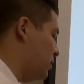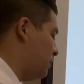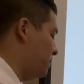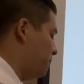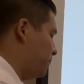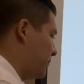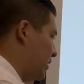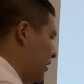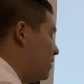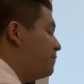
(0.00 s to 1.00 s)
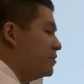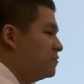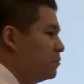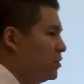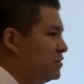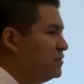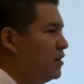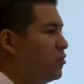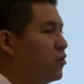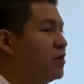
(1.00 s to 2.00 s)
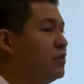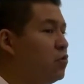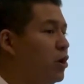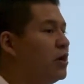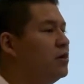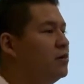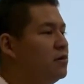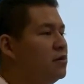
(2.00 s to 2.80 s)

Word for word: um, Apex Plus, Hardware ID1